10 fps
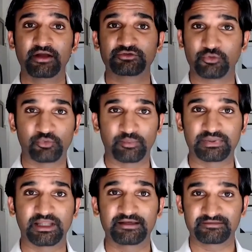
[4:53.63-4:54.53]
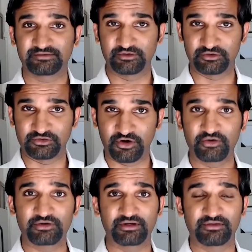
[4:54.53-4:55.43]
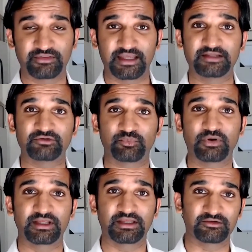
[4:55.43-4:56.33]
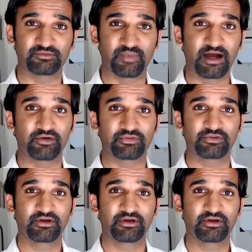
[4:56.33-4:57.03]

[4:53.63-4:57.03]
to replace the dirt that he's putting in his mouth.